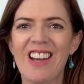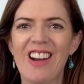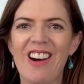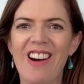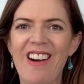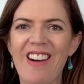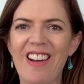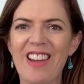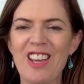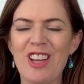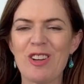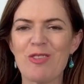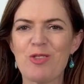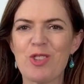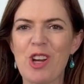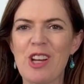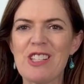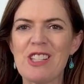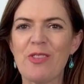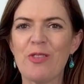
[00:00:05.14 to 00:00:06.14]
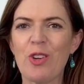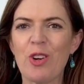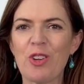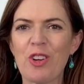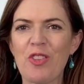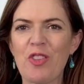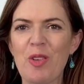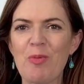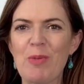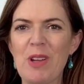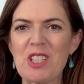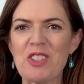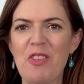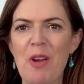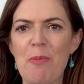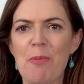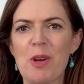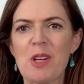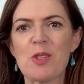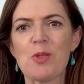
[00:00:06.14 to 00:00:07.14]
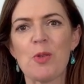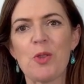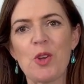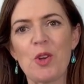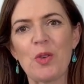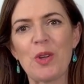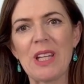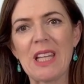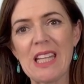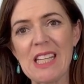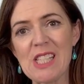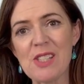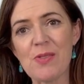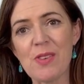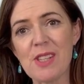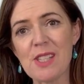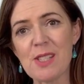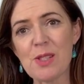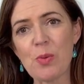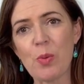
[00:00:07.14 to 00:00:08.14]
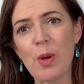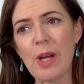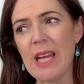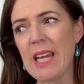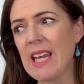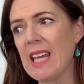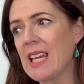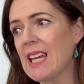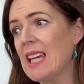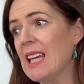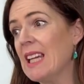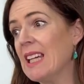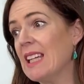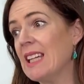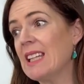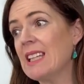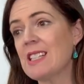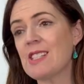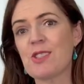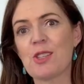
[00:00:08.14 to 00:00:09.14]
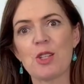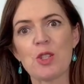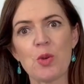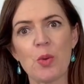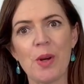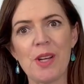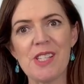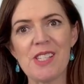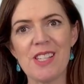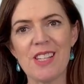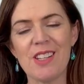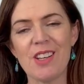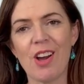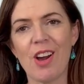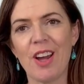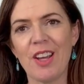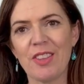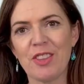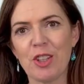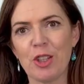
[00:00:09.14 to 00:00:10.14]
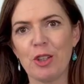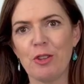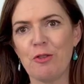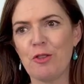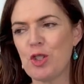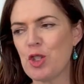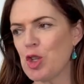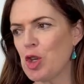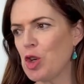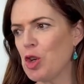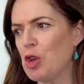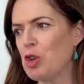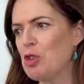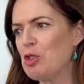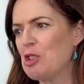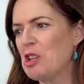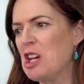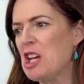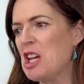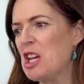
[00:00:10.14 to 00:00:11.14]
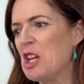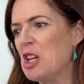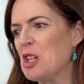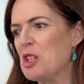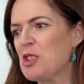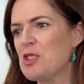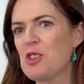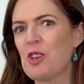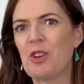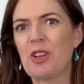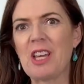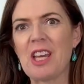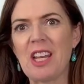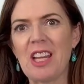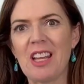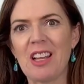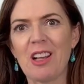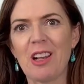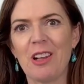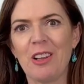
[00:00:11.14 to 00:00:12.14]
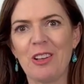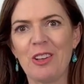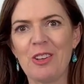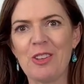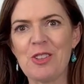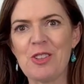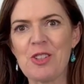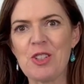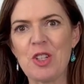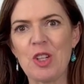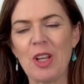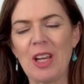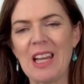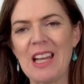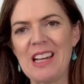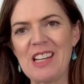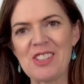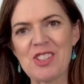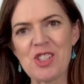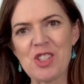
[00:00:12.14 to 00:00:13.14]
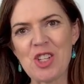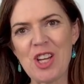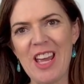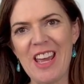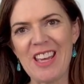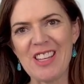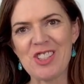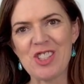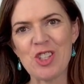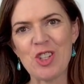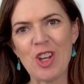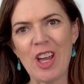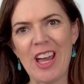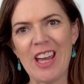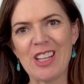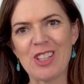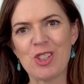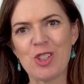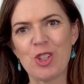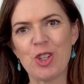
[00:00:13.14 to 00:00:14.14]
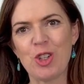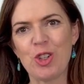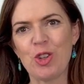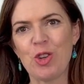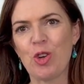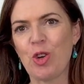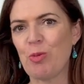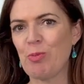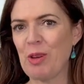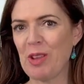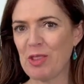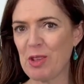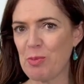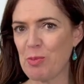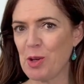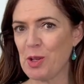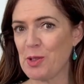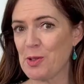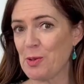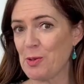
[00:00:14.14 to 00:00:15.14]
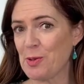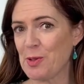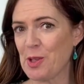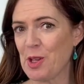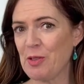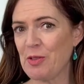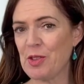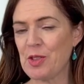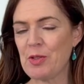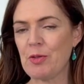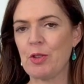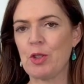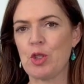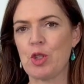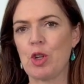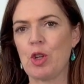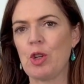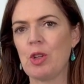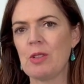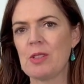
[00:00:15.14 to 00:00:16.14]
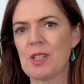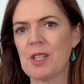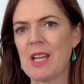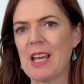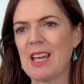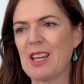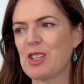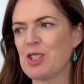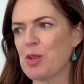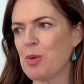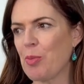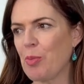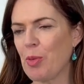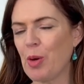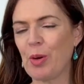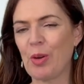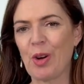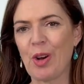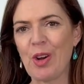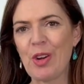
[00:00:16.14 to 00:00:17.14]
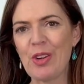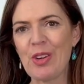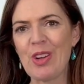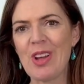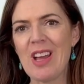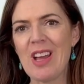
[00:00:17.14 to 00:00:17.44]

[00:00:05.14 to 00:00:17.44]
Hi, I'm Tracy Faulkner from Lush Fabrics with your release for this week. It is the 29th of June, so getting close to your last chance to add to your monthly postal service for June, today and tomorrow.